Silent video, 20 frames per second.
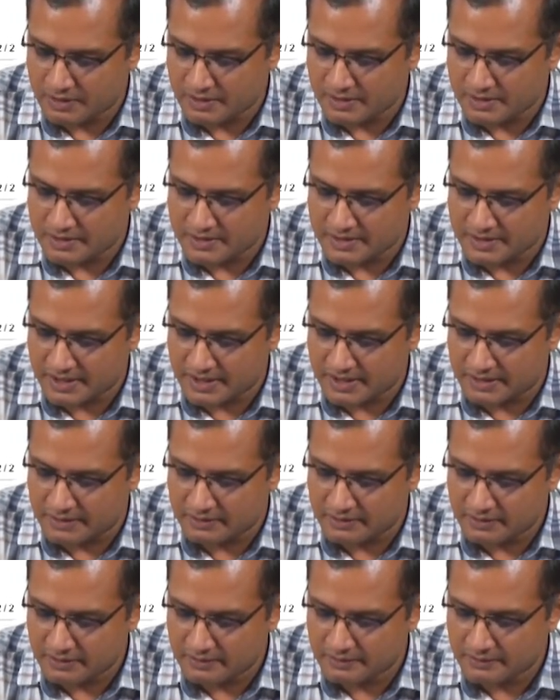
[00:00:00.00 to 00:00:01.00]
z
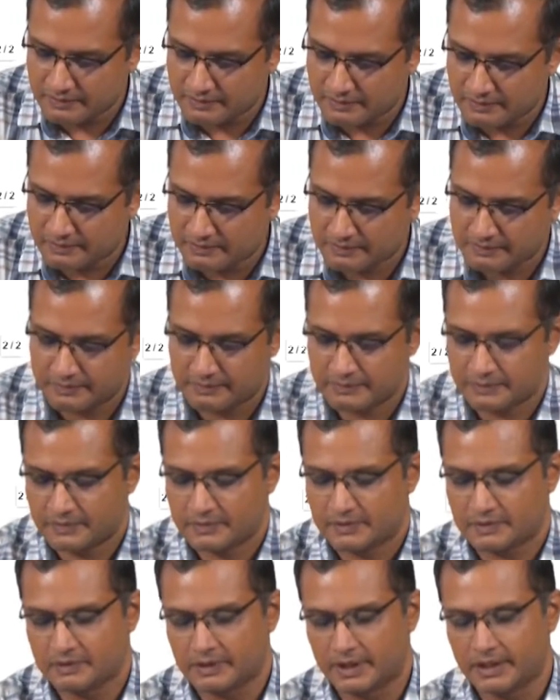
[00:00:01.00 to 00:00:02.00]
here.
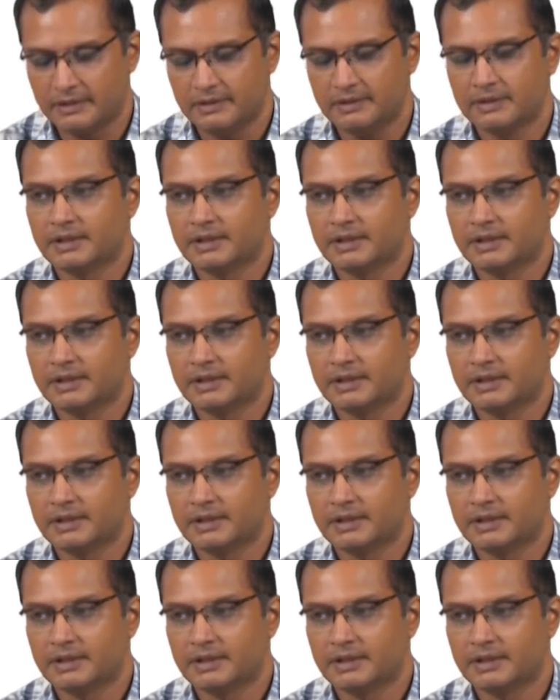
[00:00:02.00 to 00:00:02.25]
Okay.